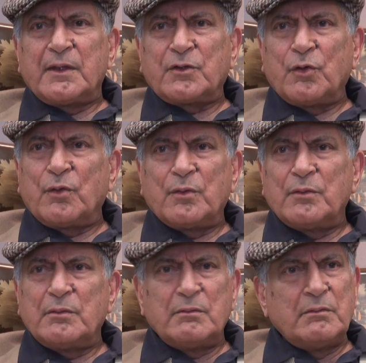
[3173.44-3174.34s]
So,
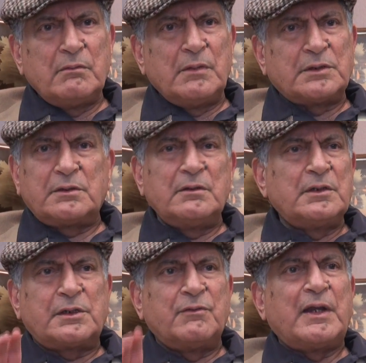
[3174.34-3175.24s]

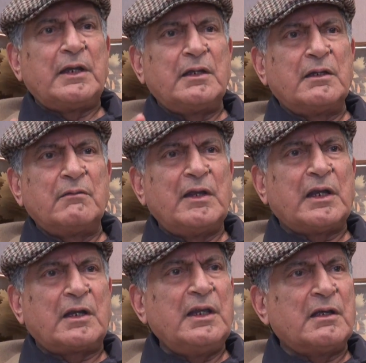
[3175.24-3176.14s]
it's very,
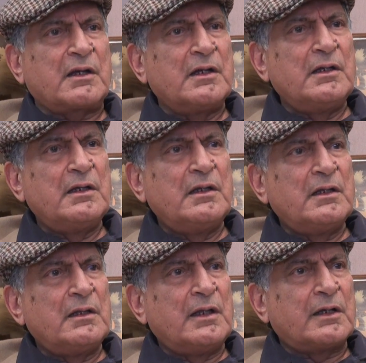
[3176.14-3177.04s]
very clear
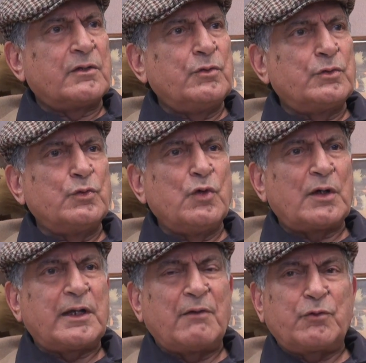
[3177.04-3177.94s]
that you do
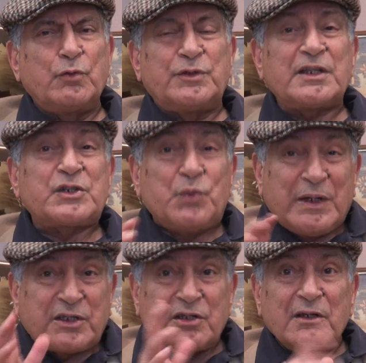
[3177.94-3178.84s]
not have to just
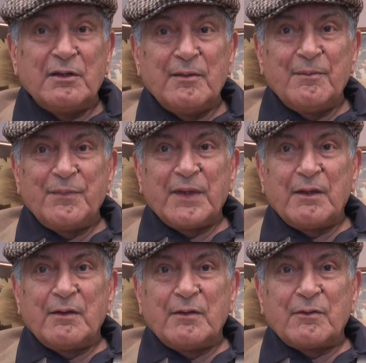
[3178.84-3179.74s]
switch
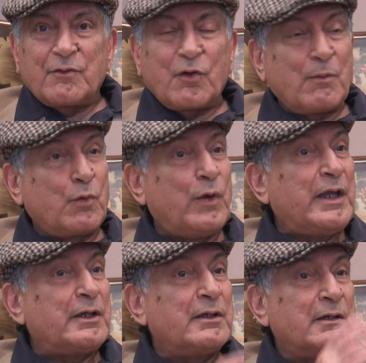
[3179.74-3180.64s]
from
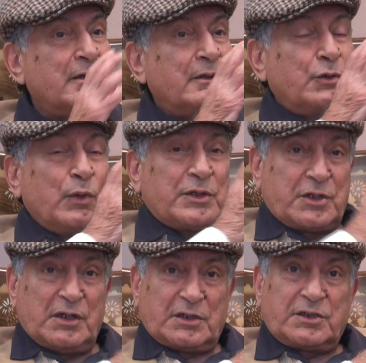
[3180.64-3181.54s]
going to a
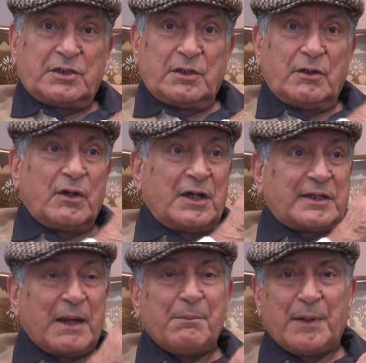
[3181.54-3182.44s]
church or a
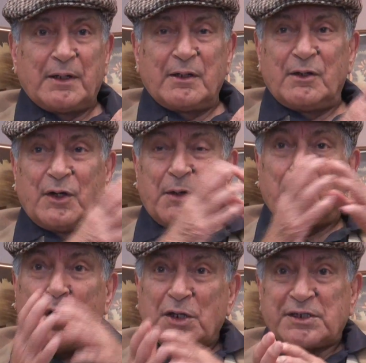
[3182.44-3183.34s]
temple or a
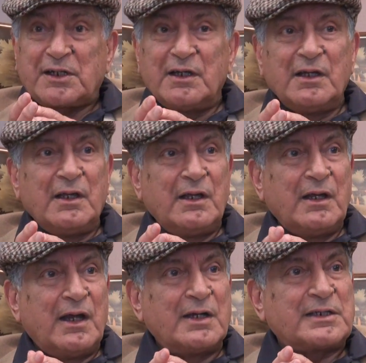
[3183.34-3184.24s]
mosque
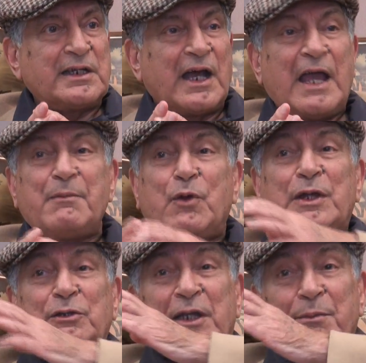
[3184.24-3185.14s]
and say, I am
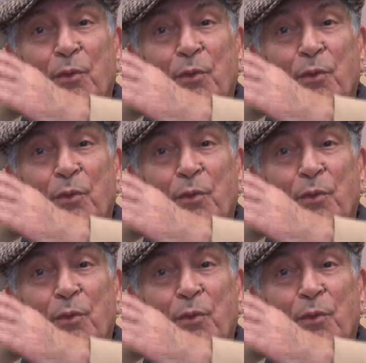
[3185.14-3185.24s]
going to that